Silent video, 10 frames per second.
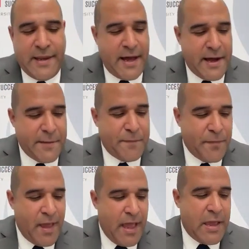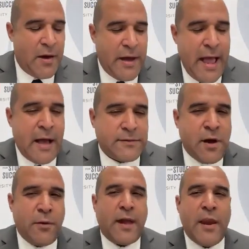I'll start
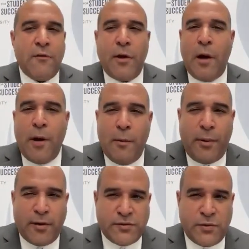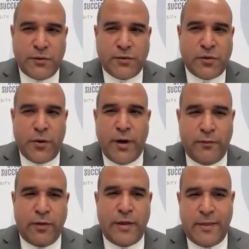with kind of a personal story
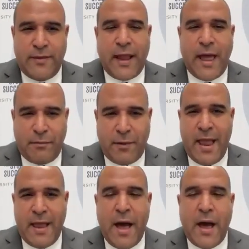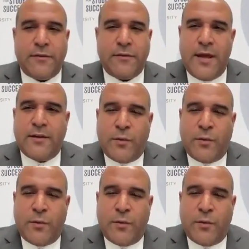that kind of came out of the NISS.